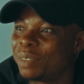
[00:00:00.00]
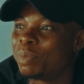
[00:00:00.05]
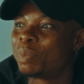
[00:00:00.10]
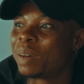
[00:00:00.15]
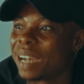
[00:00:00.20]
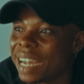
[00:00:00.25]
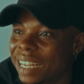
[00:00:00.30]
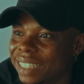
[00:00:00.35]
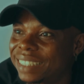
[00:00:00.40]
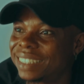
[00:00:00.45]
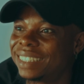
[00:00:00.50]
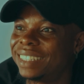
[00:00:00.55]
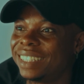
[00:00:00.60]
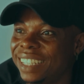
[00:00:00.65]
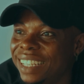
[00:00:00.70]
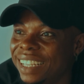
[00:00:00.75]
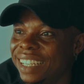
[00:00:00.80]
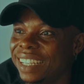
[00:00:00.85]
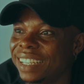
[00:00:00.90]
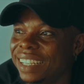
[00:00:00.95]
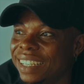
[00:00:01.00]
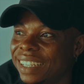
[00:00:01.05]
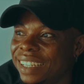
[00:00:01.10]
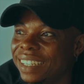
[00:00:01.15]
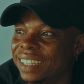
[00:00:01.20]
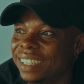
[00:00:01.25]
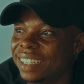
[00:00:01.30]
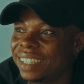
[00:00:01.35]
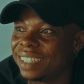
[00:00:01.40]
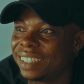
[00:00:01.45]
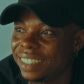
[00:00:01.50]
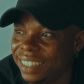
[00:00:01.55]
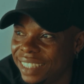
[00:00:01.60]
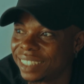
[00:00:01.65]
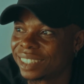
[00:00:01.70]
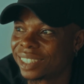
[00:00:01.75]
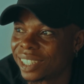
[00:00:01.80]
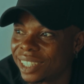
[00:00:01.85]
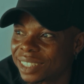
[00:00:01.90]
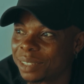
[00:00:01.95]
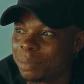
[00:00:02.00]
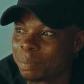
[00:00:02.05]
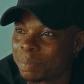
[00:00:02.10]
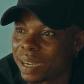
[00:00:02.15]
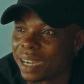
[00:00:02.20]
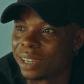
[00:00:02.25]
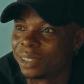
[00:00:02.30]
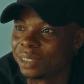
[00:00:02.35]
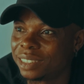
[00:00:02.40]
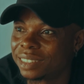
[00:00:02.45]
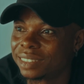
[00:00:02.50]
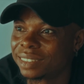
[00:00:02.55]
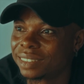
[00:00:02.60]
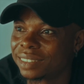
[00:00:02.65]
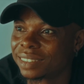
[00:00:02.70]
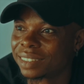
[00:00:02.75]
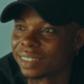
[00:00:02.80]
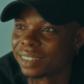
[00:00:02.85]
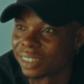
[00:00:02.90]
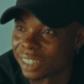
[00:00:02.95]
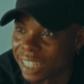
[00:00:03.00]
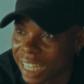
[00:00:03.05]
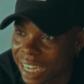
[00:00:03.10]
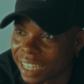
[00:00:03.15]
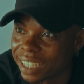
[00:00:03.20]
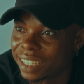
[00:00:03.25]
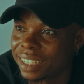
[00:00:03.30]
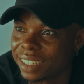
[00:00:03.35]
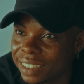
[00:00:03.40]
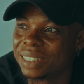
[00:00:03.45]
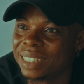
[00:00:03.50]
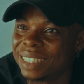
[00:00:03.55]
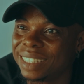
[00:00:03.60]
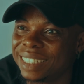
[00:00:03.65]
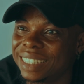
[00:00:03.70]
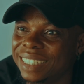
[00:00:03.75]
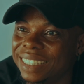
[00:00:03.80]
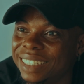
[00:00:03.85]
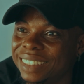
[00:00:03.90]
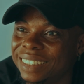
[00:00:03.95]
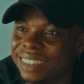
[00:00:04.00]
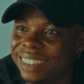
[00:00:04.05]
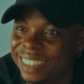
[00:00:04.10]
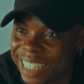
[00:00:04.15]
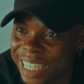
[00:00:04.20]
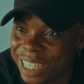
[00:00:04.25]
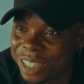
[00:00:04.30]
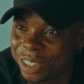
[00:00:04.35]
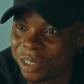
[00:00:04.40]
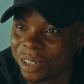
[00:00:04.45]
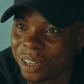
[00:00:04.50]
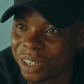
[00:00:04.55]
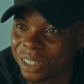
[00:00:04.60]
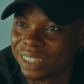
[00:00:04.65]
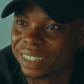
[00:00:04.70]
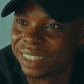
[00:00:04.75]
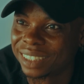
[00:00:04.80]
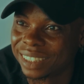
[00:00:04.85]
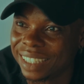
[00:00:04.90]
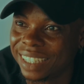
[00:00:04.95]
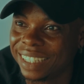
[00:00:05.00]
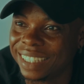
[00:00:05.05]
parts they talked about, like the dangerous